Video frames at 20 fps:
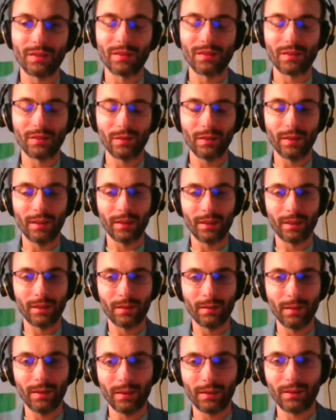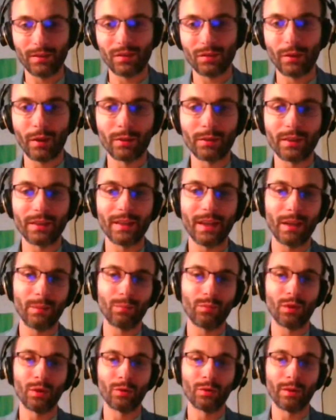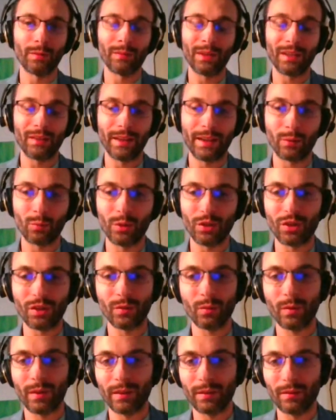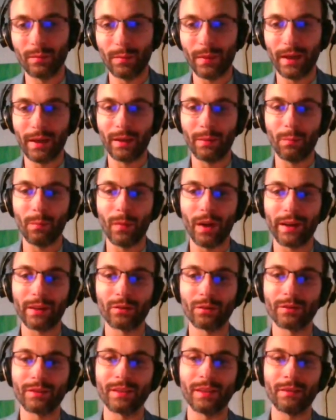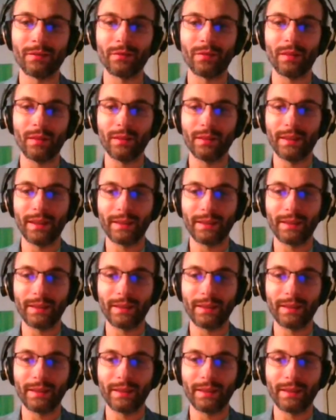it's a strongly typed programming language invented by Microsoft